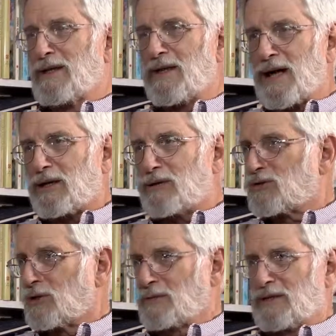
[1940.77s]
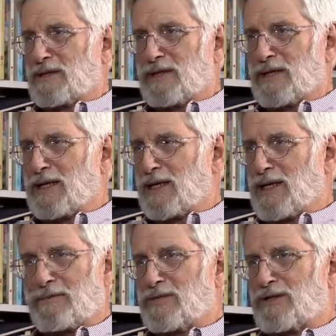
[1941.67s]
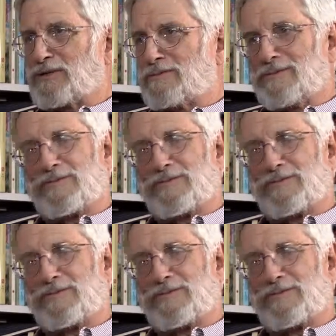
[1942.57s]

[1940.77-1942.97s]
Thank you so much today. I'm just